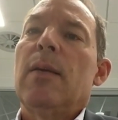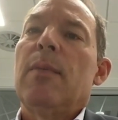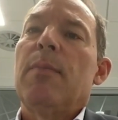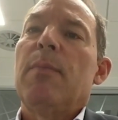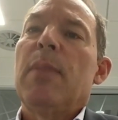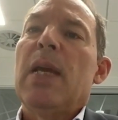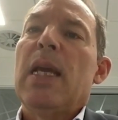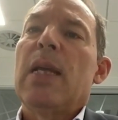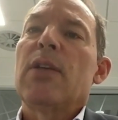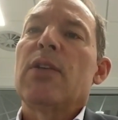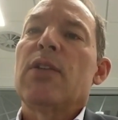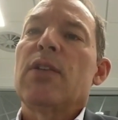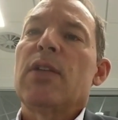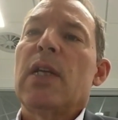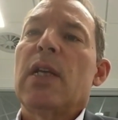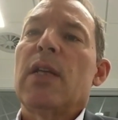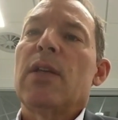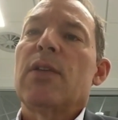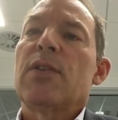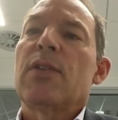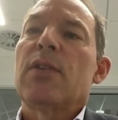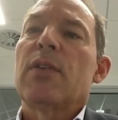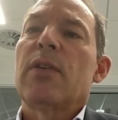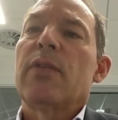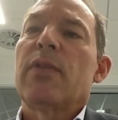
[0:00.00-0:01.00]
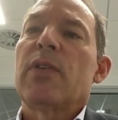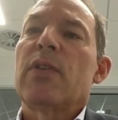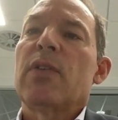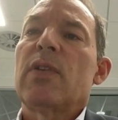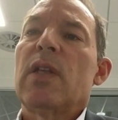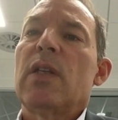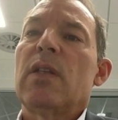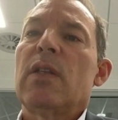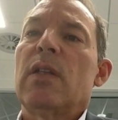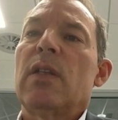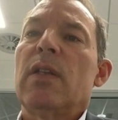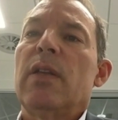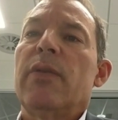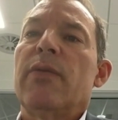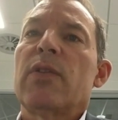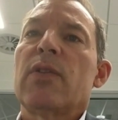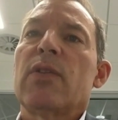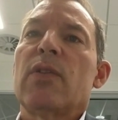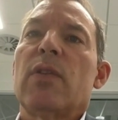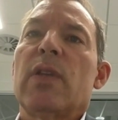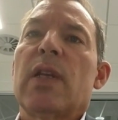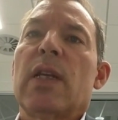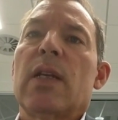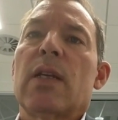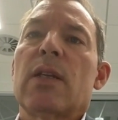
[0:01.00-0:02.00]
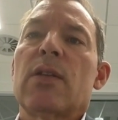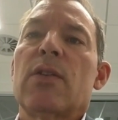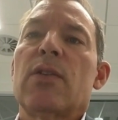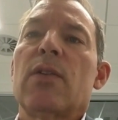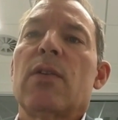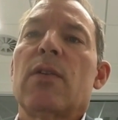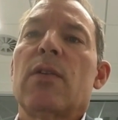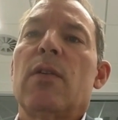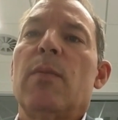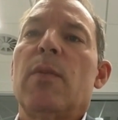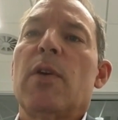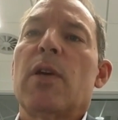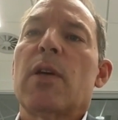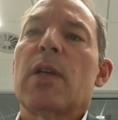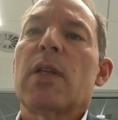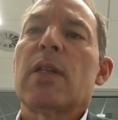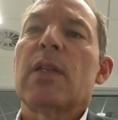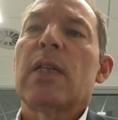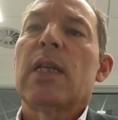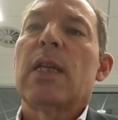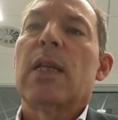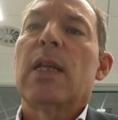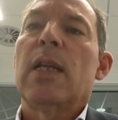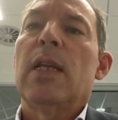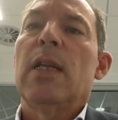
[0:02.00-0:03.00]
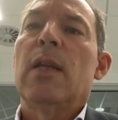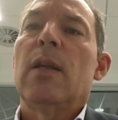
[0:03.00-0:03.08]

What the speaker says: managed data service that delivers all that external market data